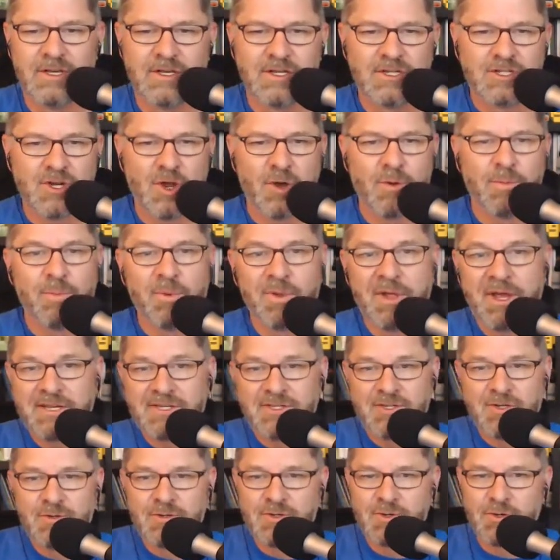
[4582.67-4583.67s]
So
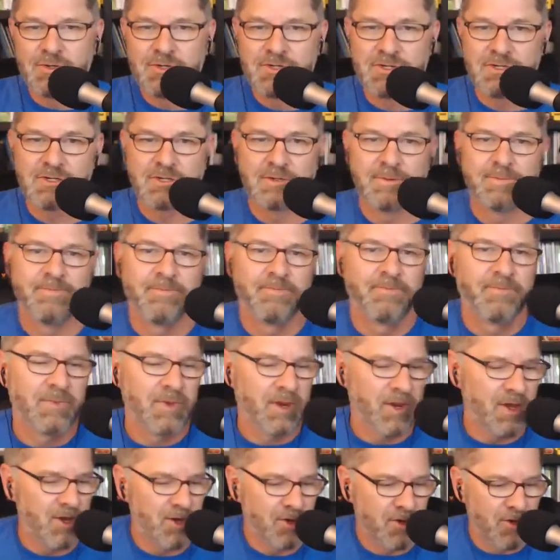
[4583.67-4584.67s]
Plex users,
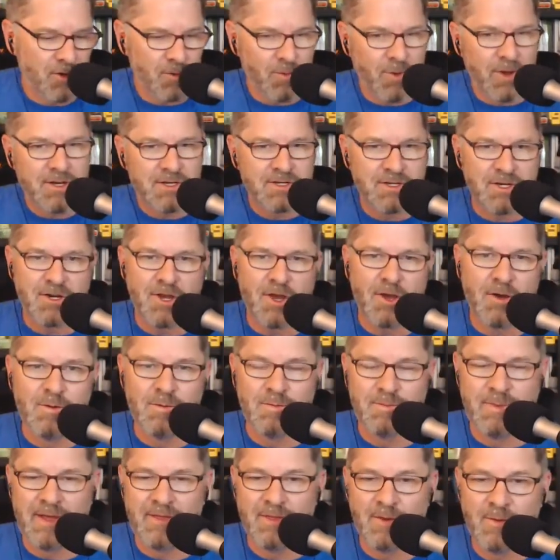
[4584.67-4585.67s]
a good one to know,
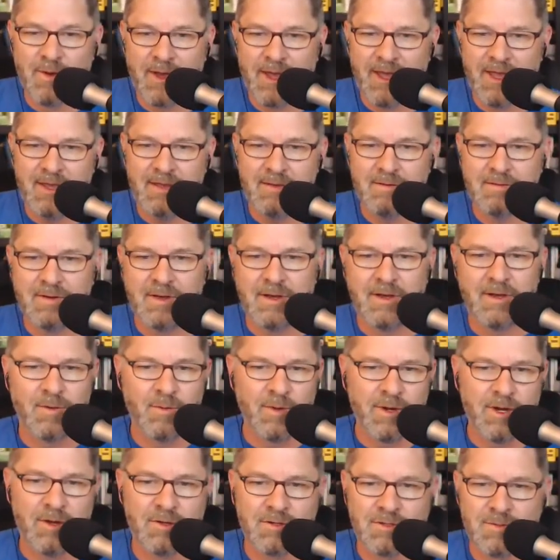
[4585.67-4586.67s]
by the way,
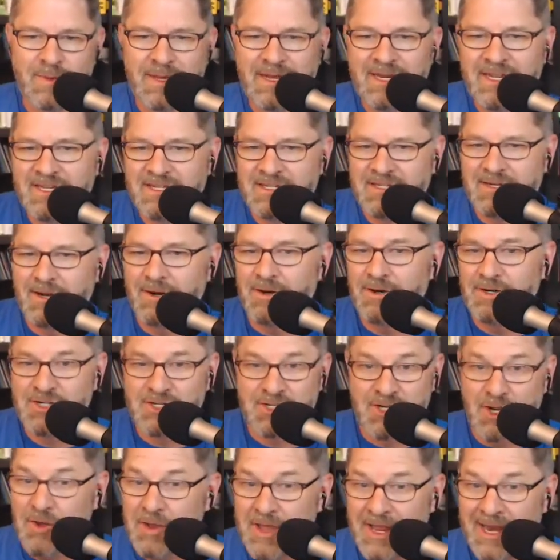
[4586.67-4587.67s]
Windows Media Center
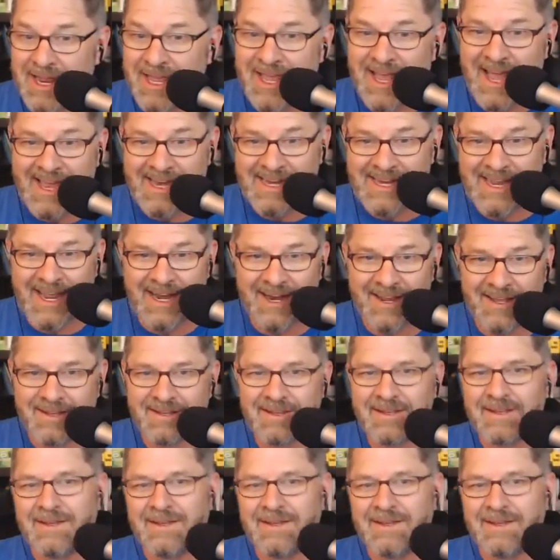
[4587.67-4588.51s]
still getting guide data,